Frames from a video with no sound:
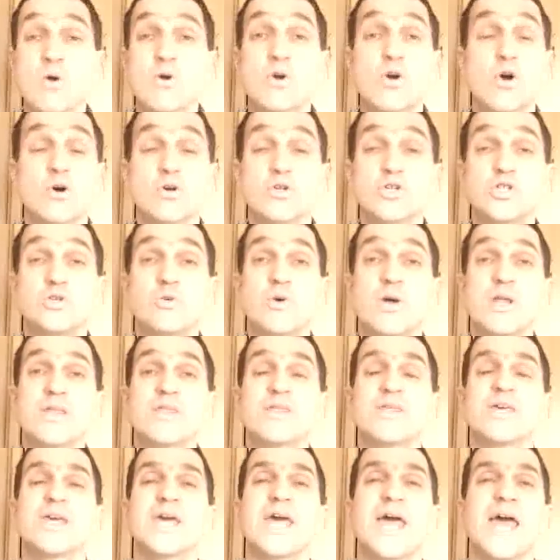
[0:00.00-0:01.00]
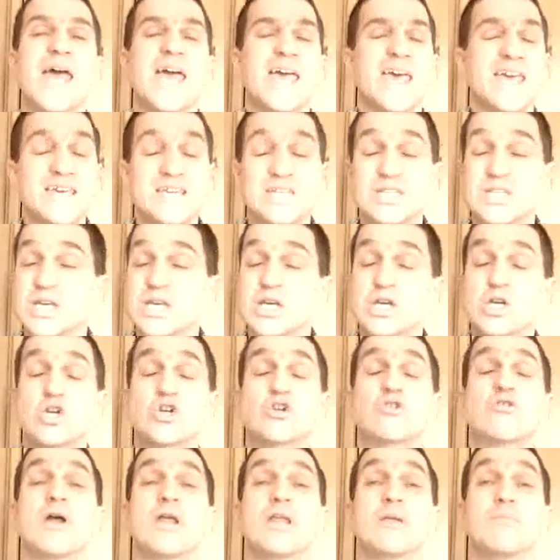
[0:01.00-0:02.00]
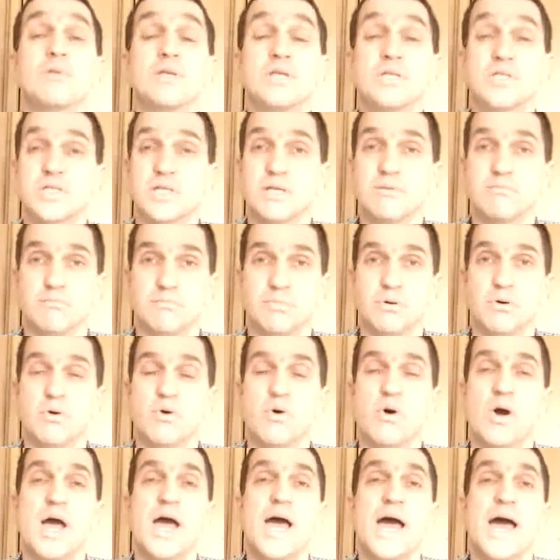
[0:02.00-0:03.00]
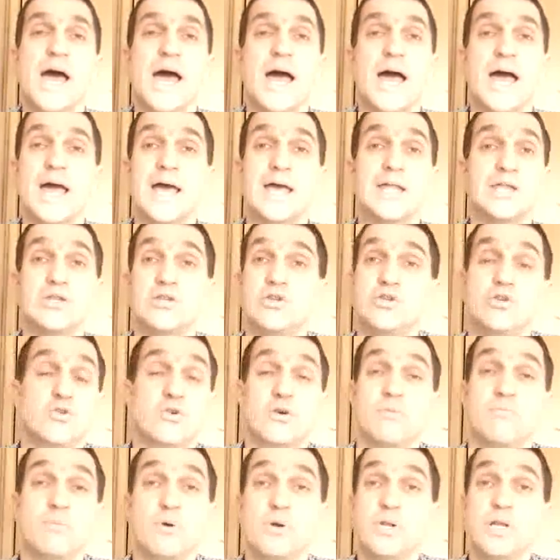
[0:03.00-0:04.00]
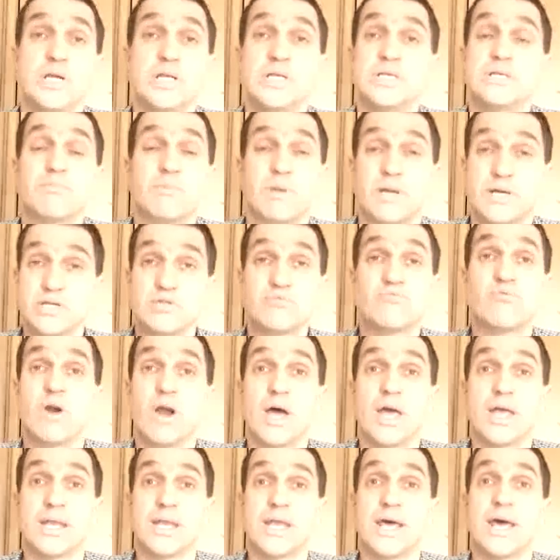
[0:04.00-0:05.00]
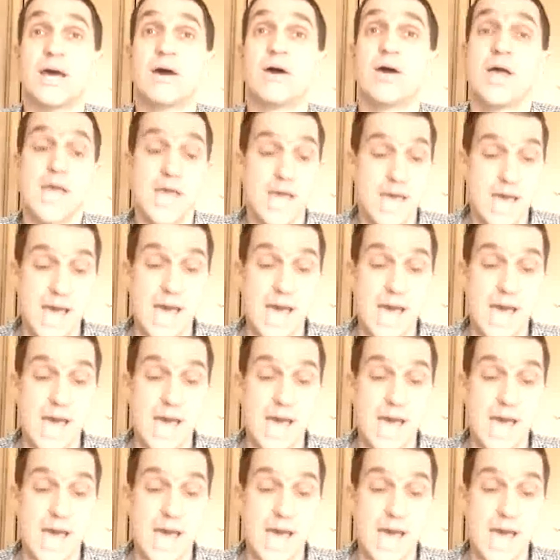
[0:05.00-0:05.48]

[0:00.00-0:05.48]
won't cost you anything, it's incredibly simple, and you can put it into place right now.